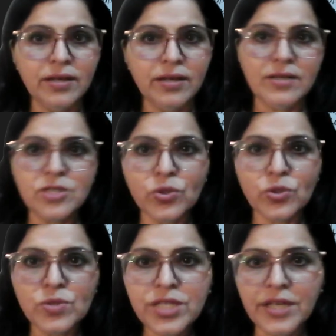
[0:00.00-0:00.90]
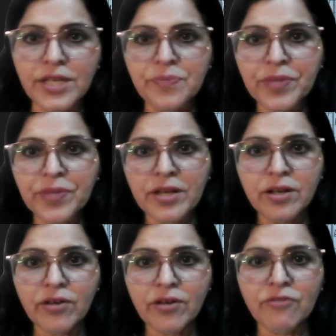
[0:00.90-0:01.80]
So see,
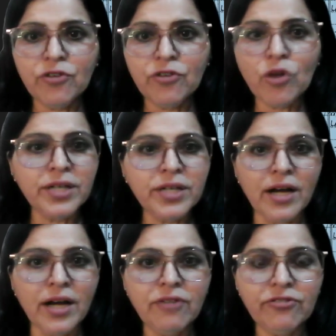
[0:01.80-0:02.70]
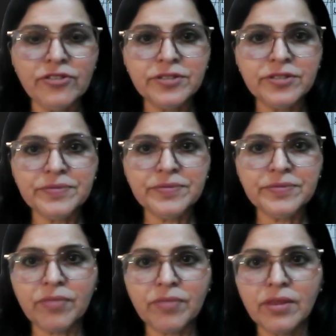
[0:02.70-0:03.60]
from graph,
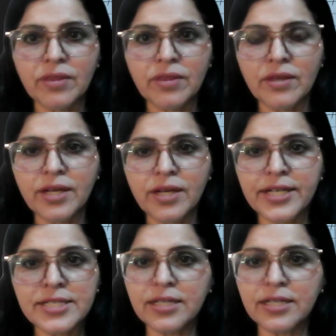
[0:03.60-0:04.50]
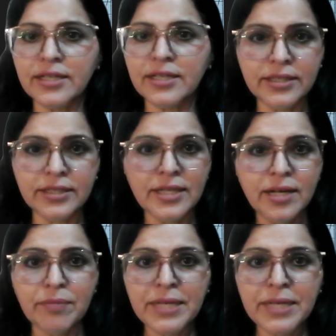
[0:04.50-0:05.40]
it is clear
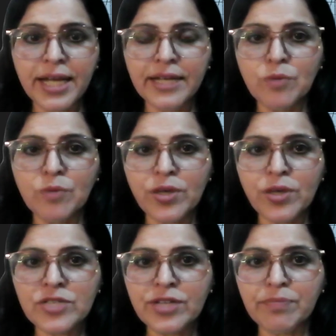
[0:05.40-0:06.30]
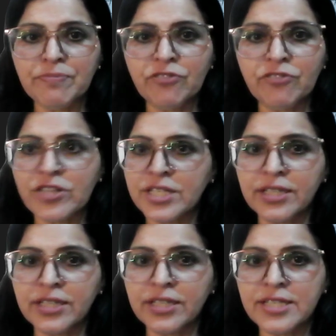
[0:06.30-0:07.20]
metallic bond strength first
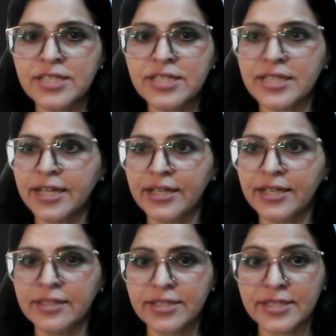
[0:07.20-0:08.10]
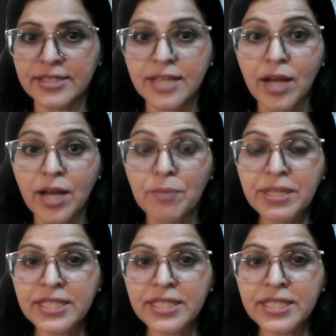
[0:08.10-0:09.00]
increases, then decreases. But
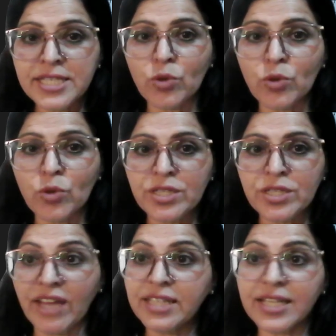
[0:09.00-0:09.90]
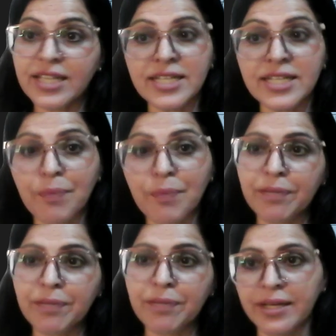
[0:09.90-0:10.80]
this is the question, why there is a dip at
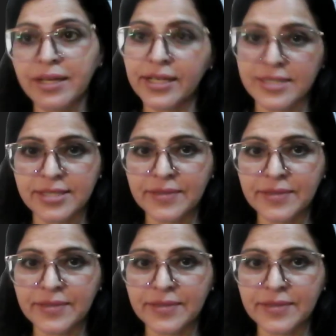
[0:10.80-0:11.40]
manganese.